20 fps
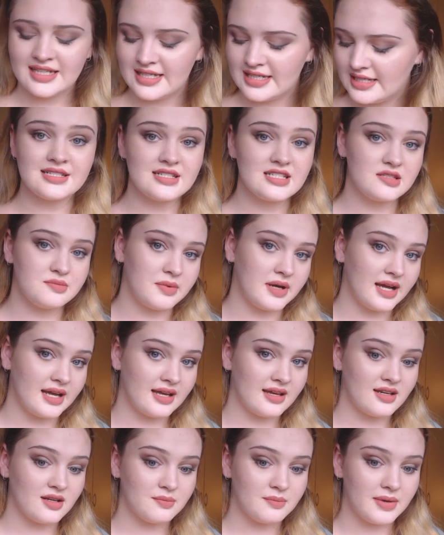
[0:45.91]
It is
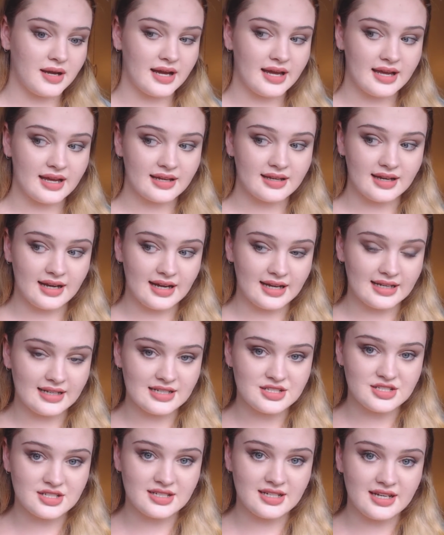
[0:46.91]
inspired by
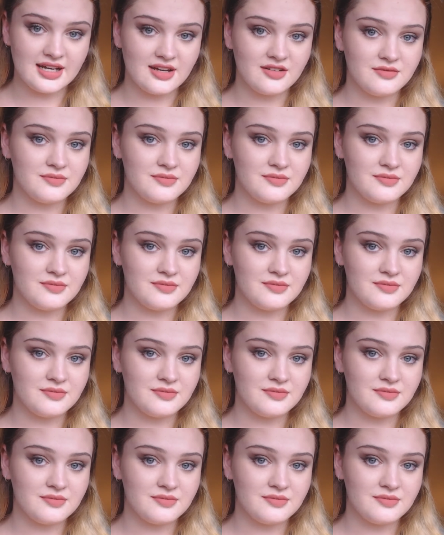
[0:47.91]
Kylie Jenner.